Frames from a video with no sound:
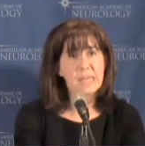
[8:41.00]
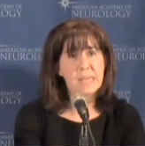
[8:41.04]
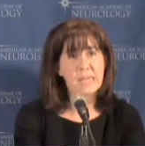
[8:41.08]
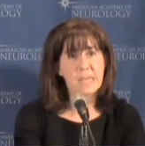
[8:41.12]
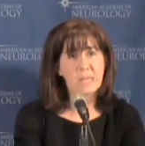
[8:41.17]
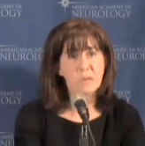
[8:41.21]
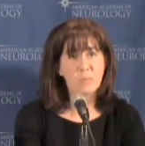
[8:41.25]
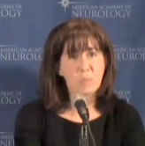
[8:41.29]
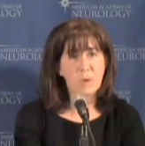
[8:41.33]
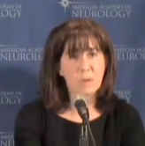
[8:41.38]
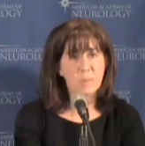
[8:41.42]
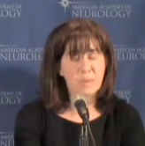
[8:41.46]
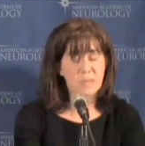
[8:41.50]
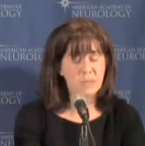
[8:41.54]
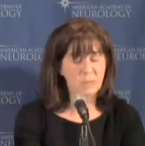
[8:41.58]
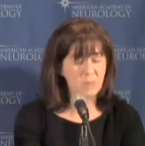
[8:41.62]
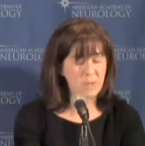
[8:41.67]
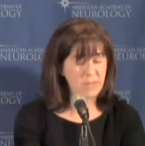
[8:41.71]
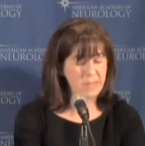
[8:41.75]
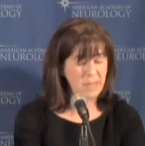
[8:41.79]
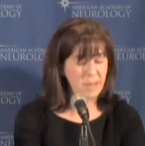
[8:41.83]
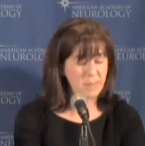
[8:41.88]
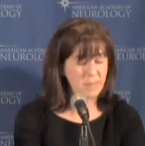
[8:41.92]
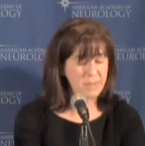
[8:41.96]
in women
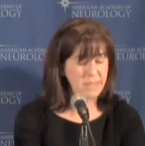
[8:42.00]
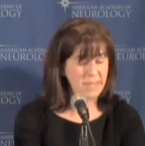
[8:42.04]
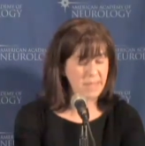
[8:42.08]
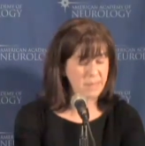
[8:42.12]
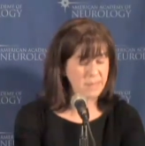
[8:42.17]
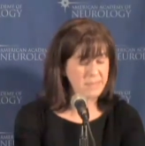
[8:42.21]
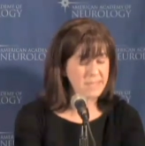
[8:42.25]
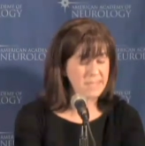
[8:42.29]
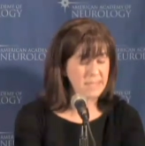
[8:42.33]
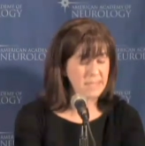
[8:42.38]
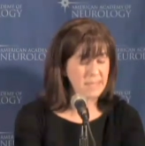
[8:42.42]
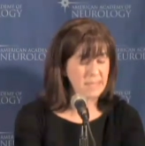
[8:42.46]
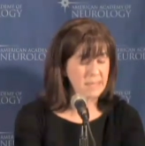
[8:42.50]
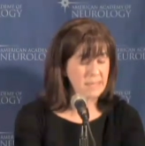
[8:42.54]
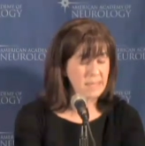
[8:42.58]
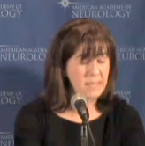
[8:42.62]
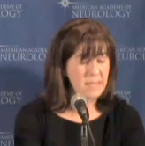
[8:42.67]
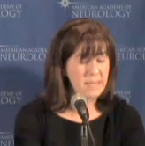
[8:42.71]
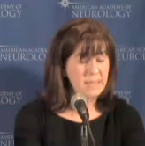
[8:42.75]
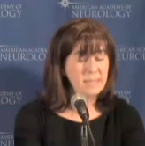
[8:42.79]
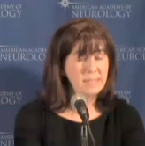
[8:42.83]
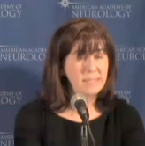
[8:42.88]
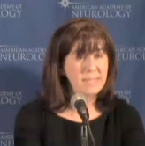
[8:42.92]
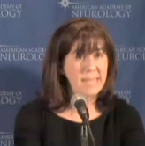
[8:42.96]
with epilepsy
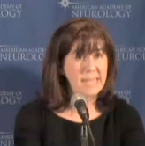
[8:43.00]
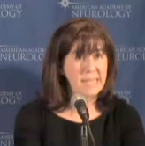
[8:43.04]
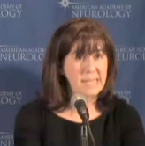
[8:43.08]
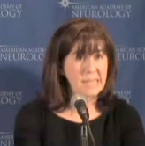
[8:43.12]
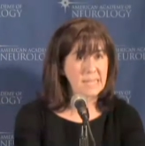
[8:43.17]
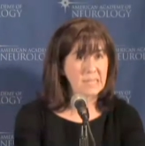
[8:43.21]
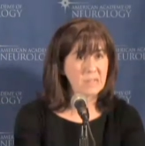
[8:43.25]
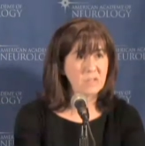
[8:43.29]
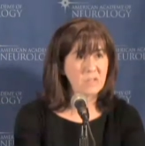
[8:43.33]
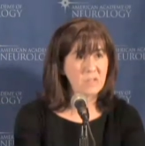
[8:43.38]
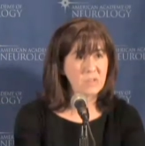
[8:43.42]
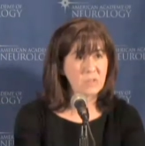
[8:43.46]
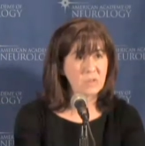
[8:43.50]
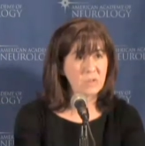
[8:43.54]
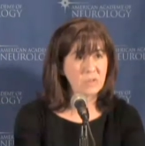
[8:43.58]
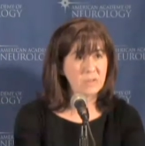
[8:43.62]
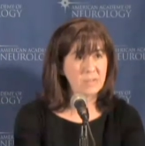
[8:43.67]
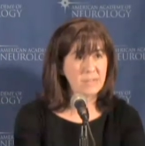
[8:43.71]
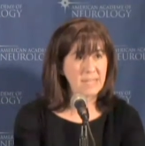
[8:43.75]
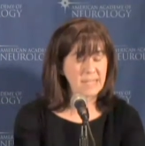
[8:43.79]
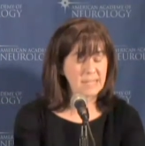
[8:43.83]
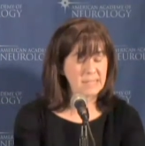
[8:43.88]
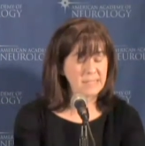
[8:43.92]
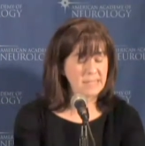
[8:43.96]
taking
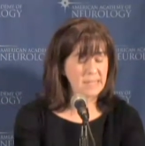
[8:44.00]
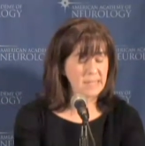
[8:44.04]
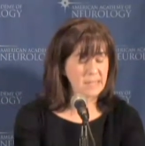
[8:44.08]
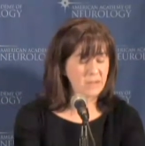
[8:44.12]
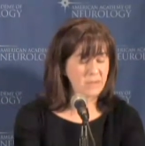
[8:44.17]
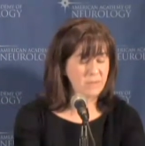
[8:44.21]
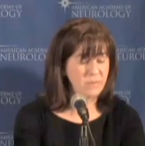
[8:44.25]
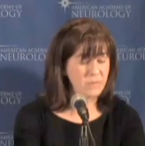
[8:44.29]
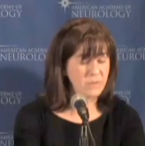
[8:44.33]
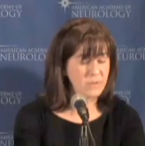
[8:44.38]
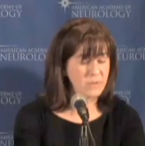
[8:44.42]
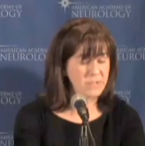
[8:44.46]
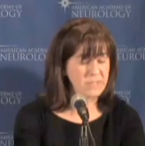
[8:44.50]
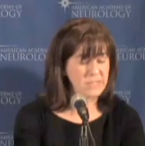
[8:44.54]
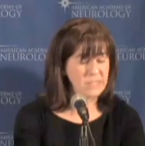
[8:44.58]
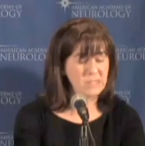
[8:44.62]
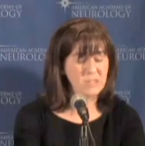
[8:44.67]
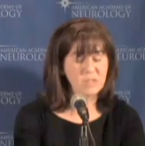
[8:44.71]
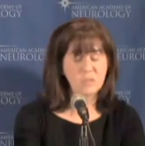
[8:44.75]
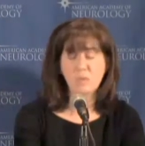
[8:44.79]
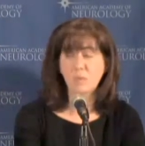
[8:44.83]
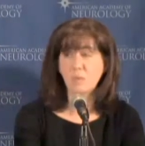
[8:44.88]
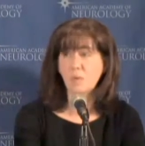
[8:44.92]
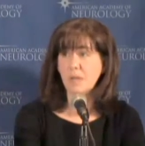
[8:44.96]
certain
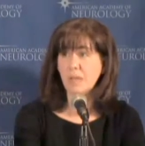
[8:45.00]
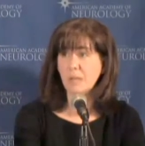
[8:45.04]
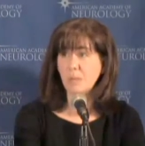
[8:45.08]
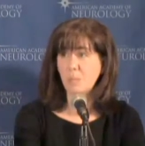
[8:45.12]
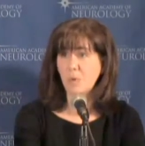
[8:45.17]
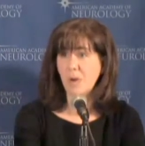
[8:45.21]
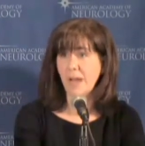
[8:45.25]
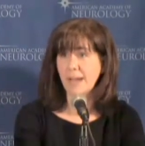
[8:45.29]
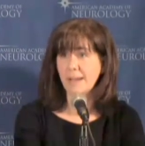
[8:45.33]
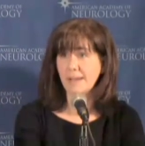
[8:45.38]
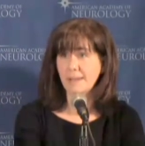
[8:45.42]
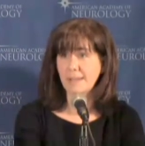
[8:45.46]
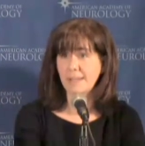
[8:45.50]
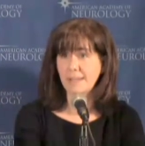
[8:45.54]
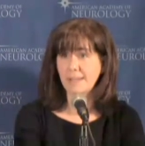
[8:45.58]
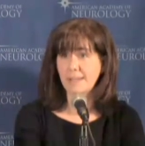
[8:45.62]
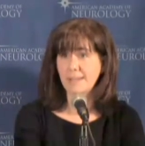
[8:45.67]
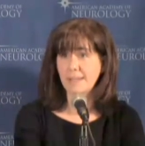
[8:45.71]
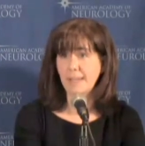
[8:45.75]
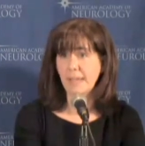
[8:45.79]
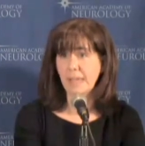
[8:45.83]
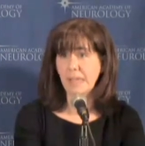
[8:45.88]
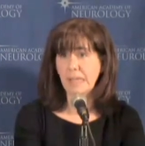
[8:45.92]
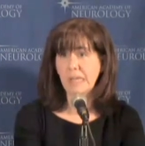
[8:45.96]
anticonvulsants during
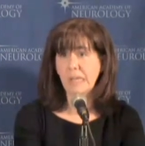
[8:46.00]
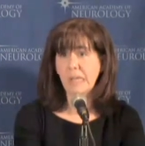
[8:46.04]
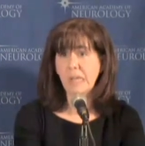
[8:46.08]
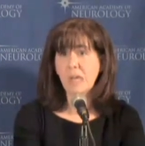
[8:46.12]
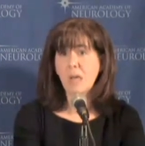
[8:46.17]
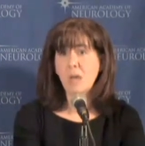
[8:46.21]
pregnancy